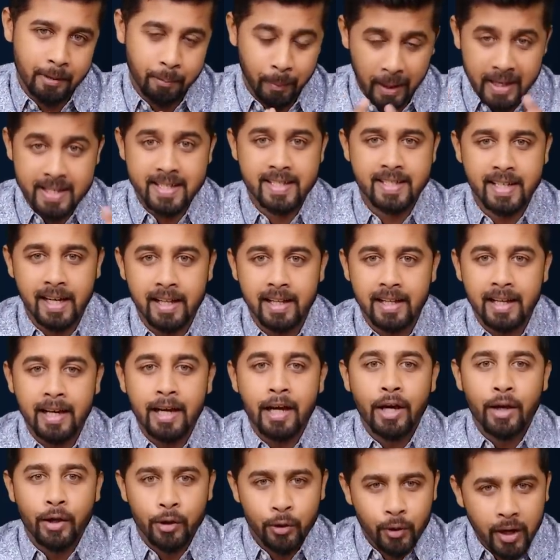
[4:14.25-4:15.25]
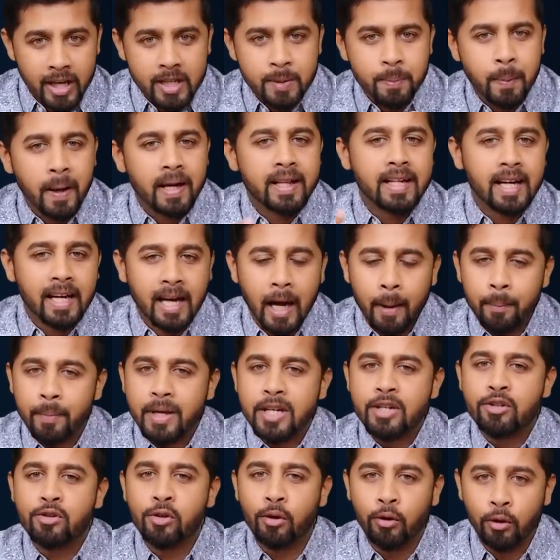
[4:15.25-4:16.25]
But still, you expect the
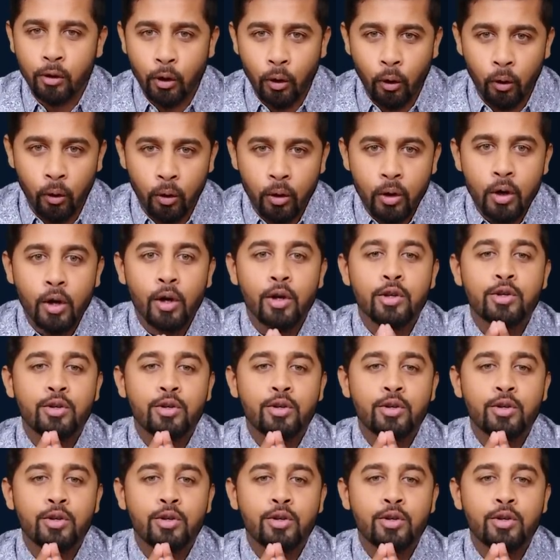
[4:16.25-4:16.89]
companies to grow